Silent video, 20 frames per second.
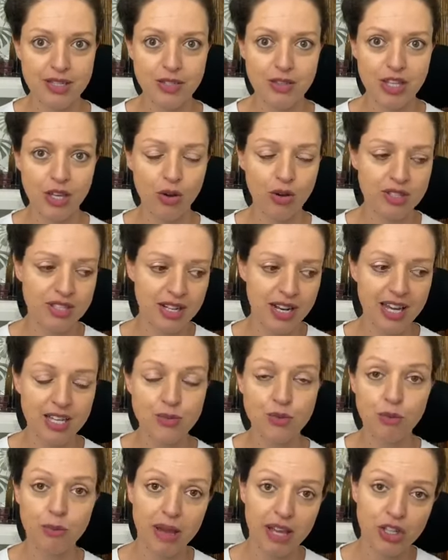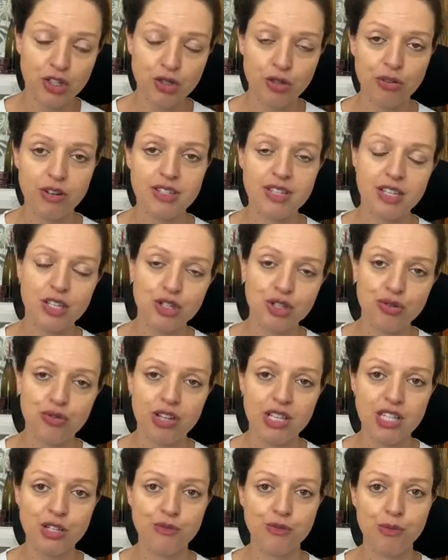So the oxalates will make sure it's
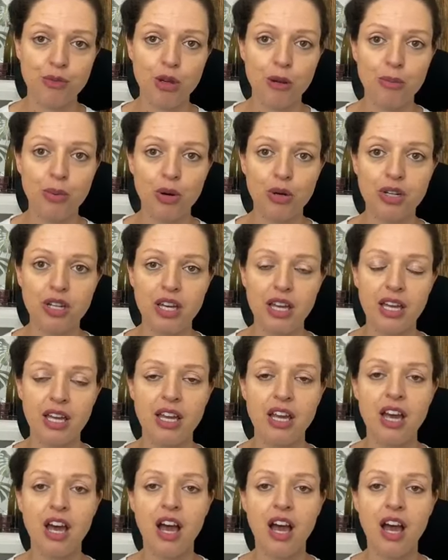excreted from your body.